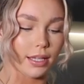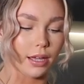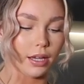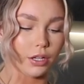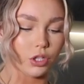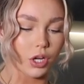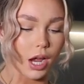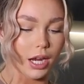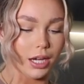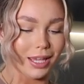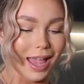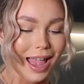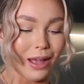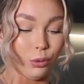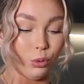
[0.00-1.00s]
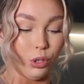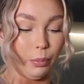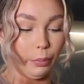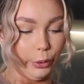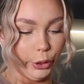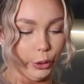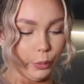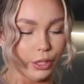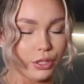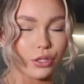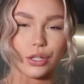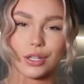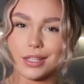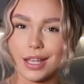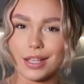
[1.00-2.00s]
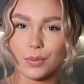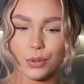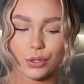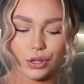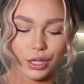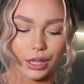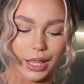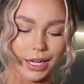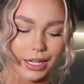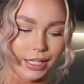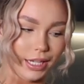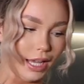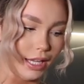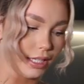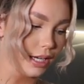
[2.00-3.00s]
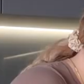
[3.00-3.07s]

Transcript: I'm gonna try and get out all the blue ones because that's what the lady did.